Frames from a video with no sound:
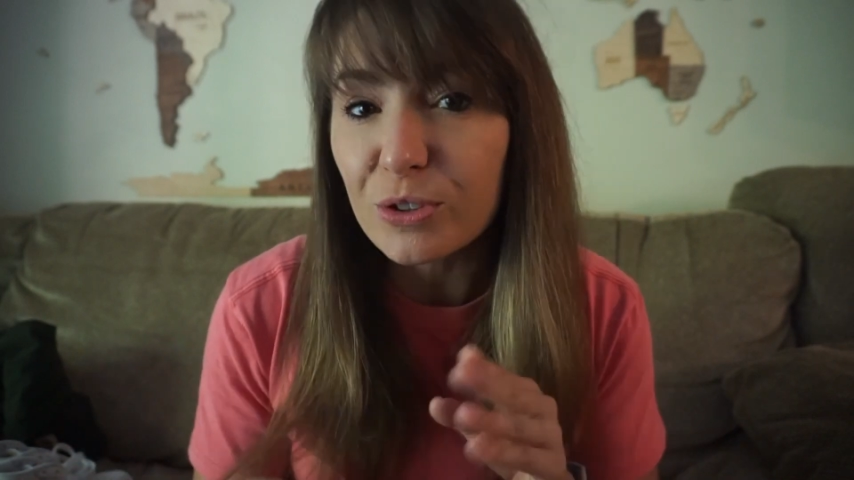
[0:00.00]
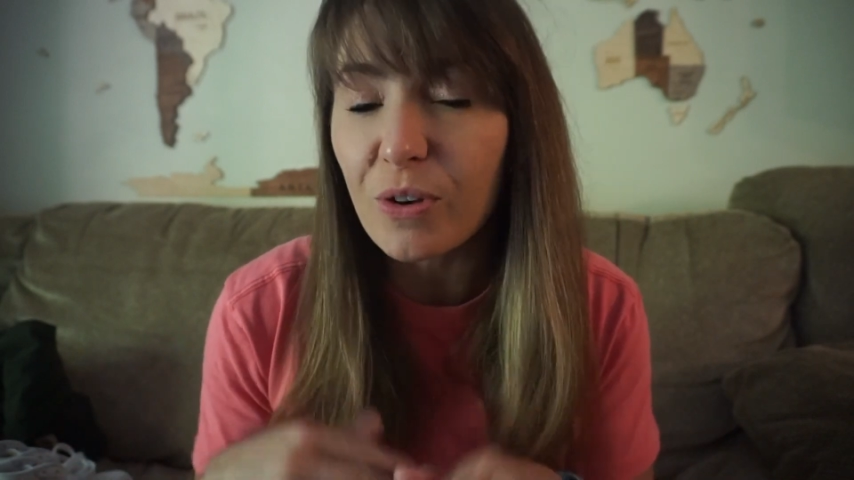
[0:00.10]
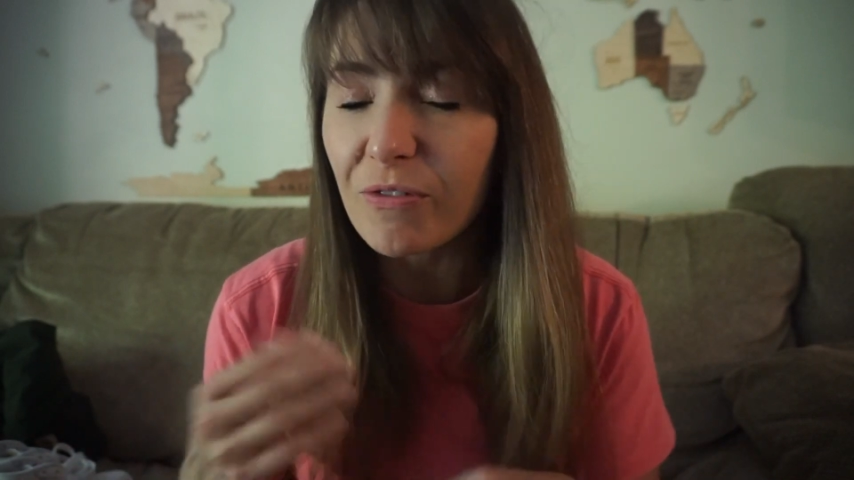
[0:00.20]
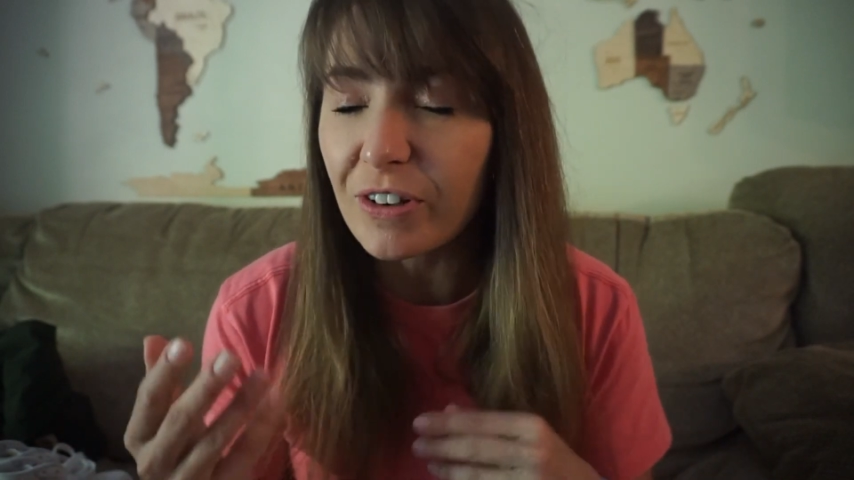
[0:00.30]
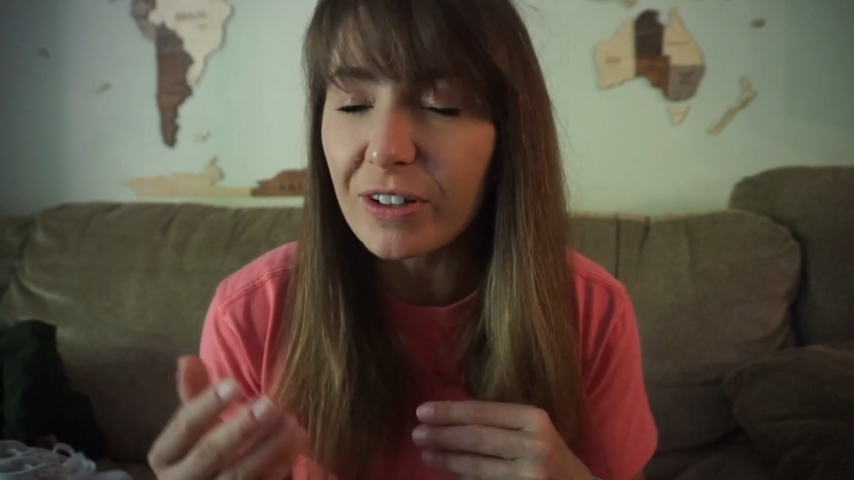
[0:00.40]
So
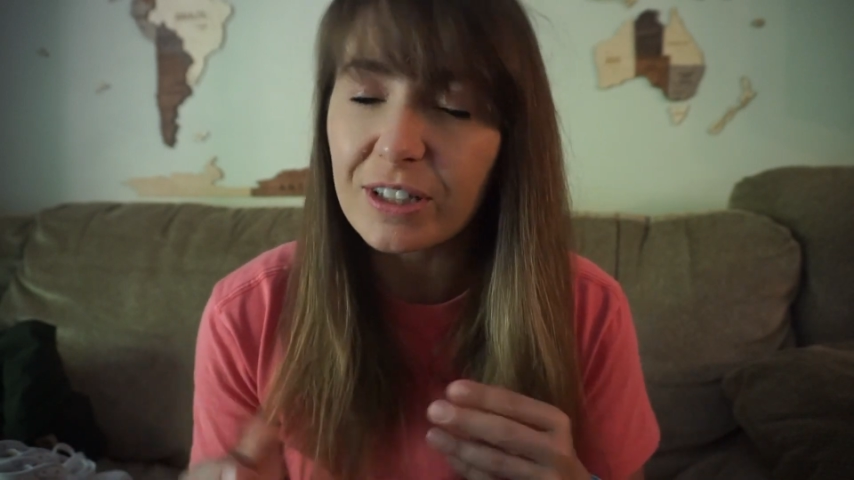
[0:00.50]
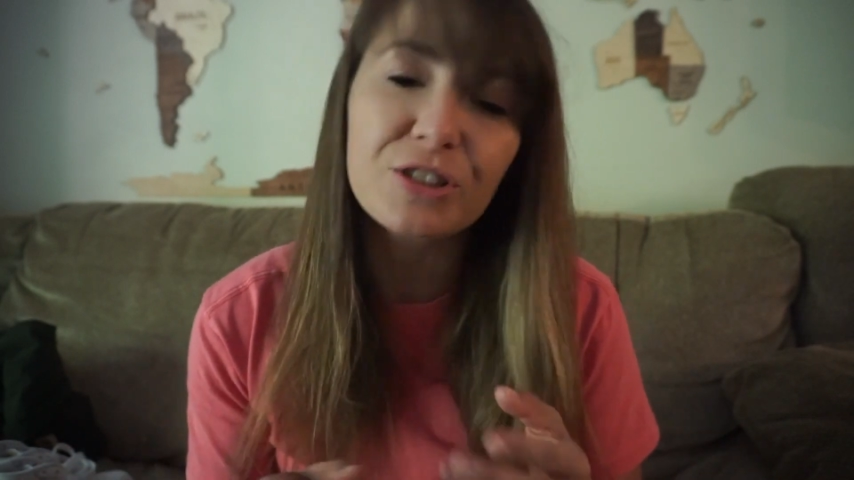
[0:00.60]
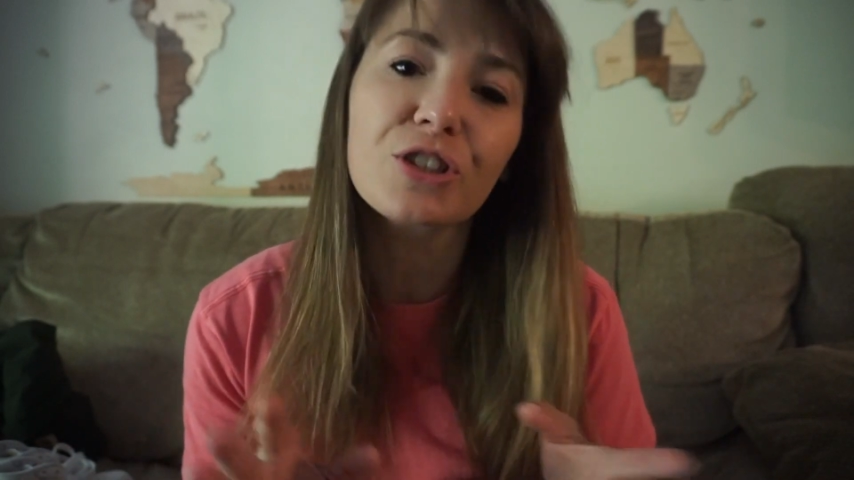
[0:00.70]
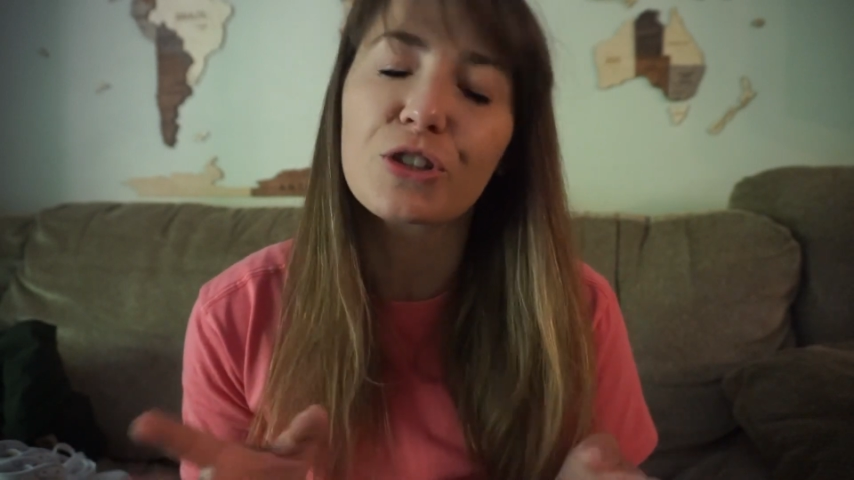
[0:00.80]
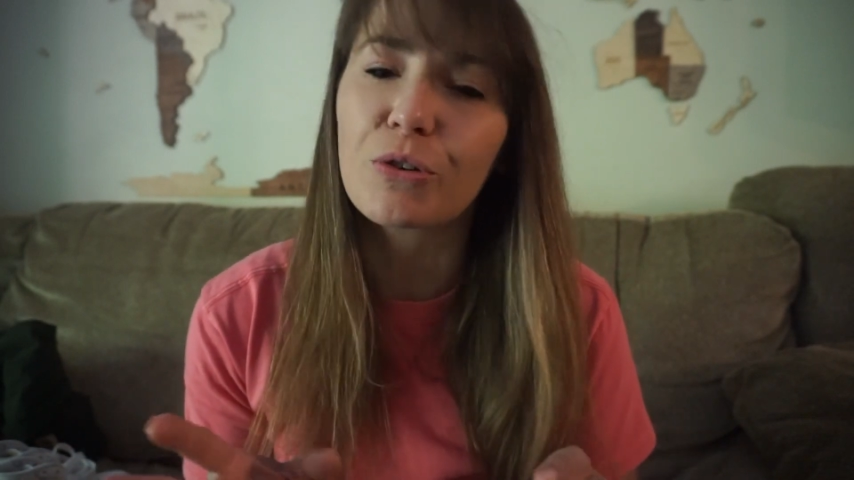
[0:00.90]
I figured I'd
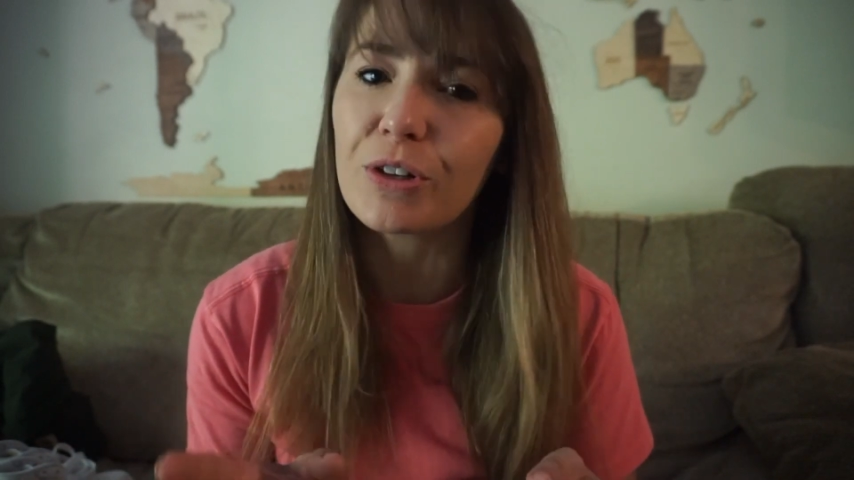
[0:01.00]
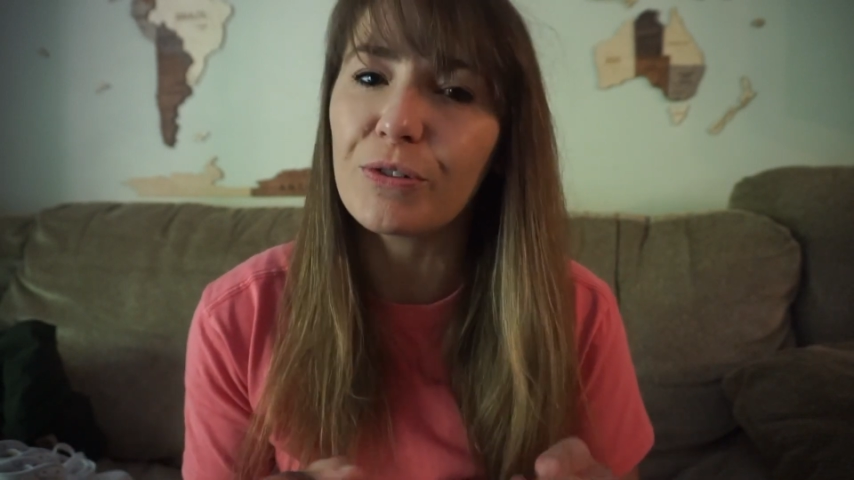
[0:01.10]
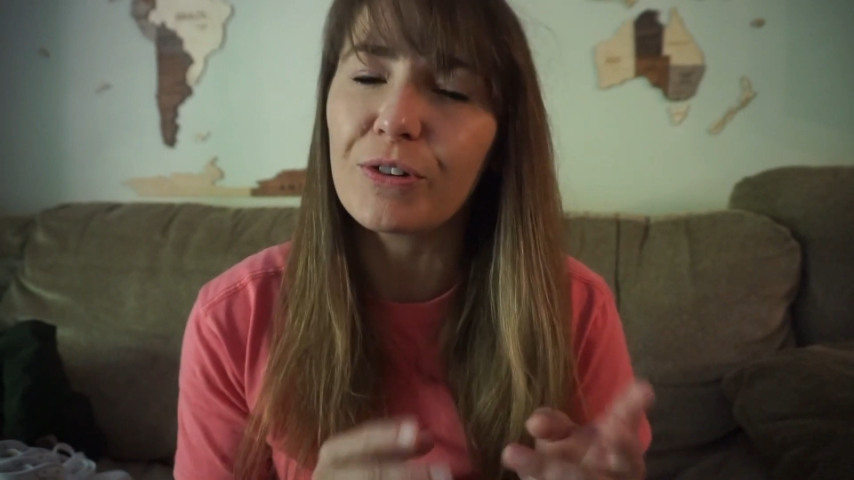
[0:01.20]
just show you